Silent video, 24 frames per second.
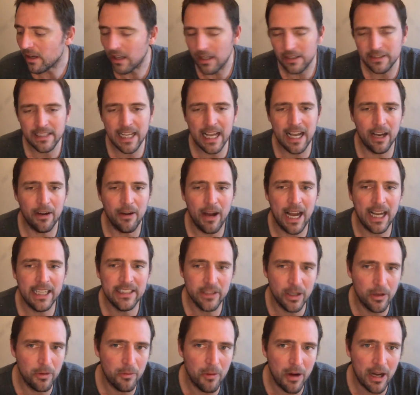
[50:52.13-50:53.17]
Now, I
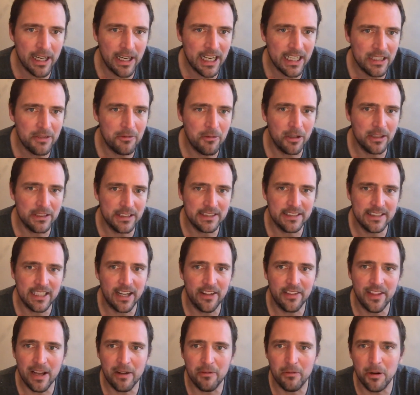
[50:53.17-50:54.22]
don't want anyone to
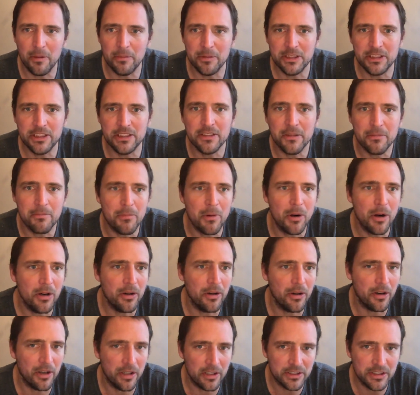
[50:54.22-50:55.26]
tell that woman she's a
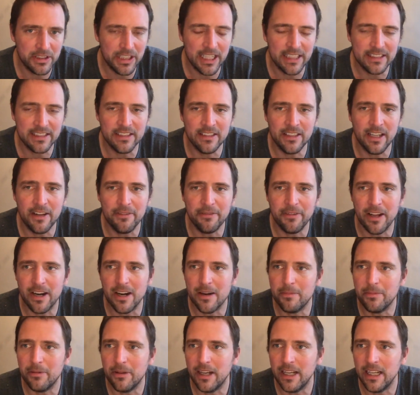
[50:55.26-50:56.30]
murderer. She has enough on
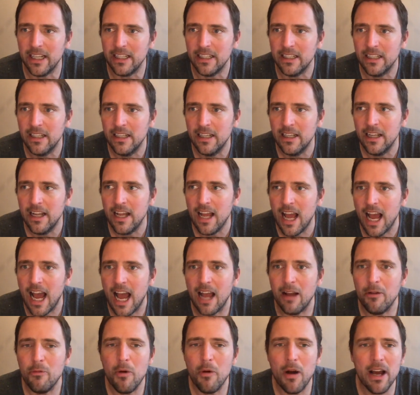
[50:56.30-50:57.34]
her plate.
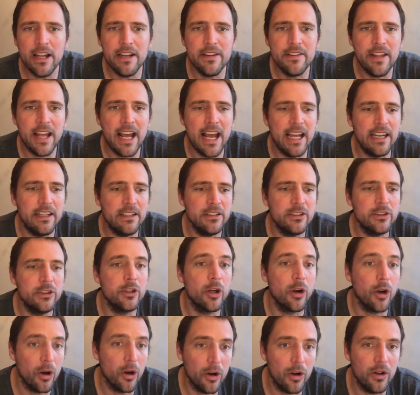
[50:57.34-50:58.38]
I want that
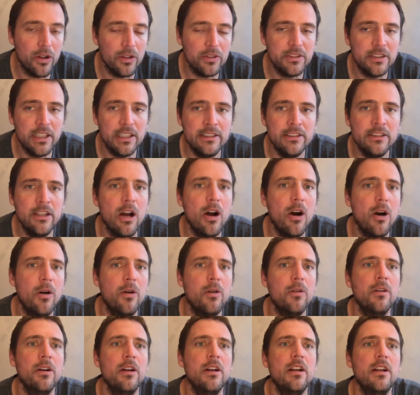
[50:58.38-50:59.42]
girl to
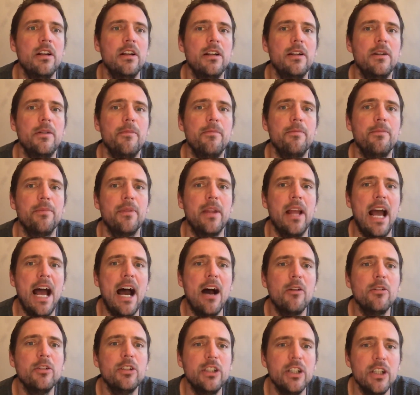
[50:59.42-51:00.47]
know
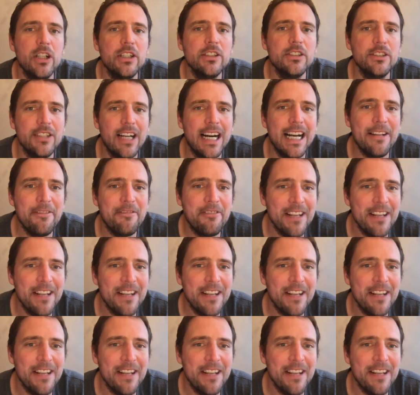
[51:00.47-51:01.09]
how good life